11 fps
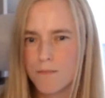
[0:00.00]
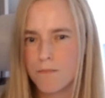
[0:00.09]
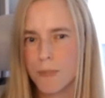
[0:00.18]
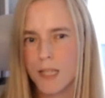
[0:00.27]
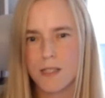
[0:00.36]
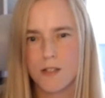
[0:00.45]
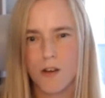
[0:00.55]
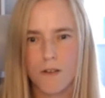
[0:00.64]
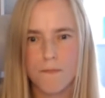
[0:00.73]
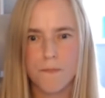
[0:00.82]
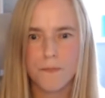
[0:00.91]
based
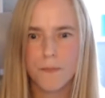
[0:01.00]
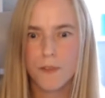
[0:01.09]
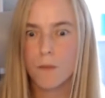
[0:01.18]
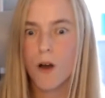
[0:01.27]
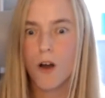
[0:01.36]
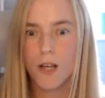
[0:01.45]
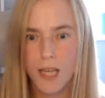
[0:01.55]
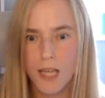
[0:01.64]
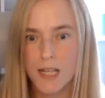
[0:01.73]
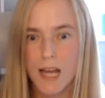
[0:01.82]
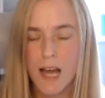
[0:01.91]
on the
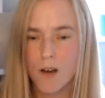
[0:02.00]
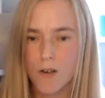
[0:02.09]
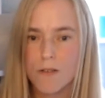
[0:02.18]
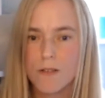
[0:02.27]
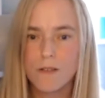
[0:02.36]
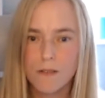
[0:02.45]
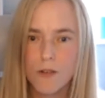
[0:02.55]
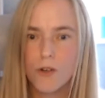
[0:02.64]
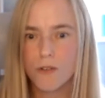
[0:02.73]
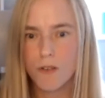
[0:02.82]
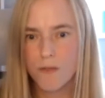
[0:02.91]
market and how
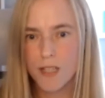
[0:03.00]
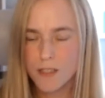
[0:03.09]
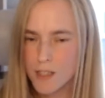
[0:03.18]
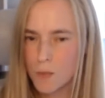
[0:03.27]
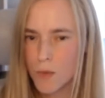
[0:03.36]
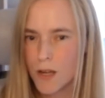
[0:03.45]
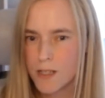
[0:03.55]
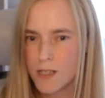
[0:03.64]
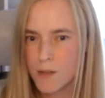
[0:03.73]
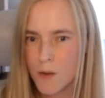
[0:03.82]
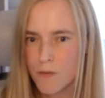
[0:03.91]
other investors are
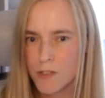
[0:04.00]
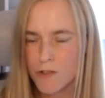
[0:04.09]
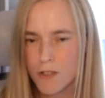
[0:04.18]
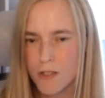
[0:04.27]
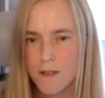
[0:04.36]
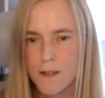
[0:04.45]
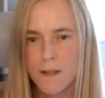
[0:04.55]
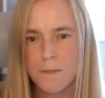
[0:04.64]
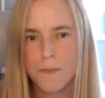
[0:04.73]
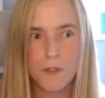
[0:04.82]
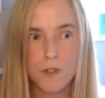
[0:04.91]
pricing their inventory.
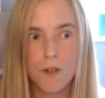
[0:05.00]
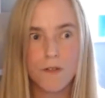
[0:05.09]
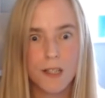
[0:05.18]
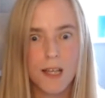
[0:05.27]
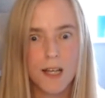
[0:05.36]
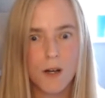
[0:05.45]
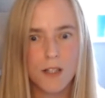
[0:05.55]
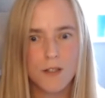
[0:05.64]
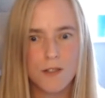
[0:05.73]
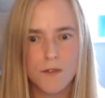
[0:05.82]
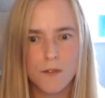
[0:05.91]
So I find that quite
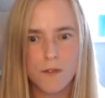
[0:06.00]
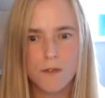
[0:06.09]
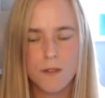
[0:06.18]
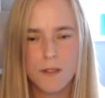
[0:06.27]
useful.